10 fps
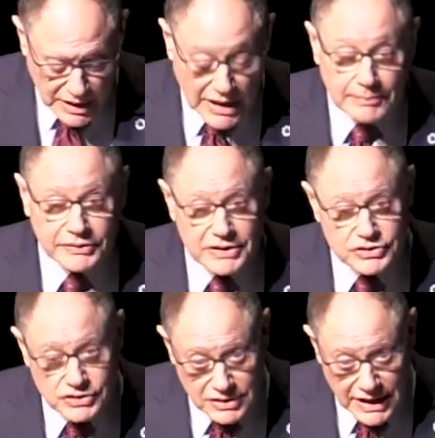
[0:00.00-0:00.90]
I'm
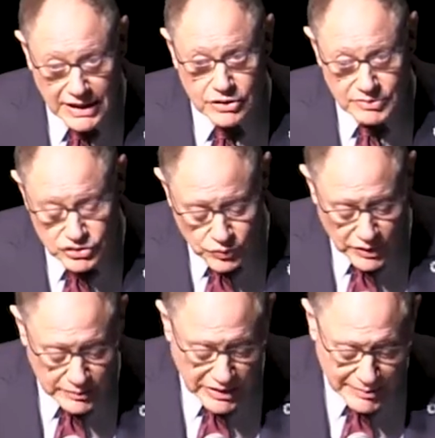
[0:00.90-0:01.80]
pleased today to be
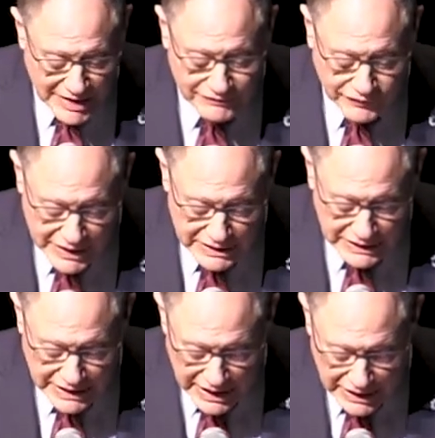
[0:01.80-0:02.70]
joined by my friend
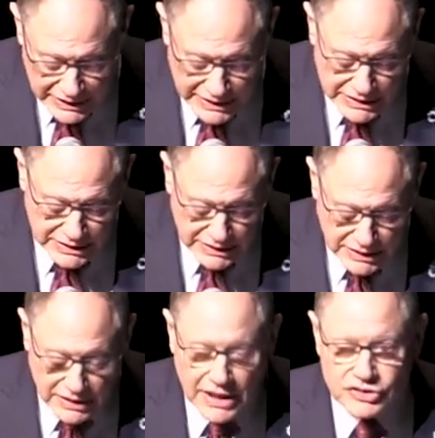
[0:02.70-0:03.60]
and colleague,
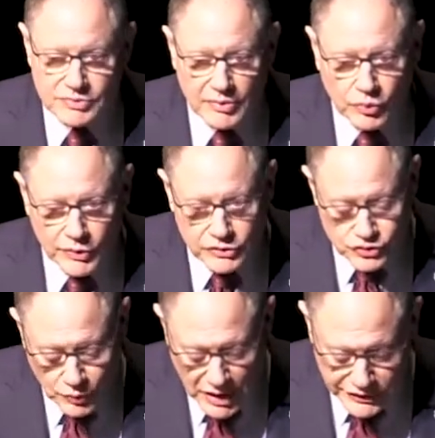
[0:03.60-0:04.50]
Councilmember Will
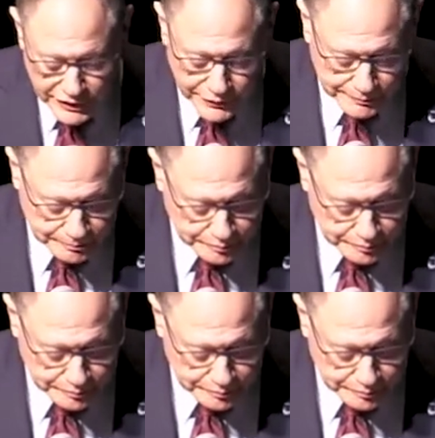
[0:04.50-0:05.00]
Jawando.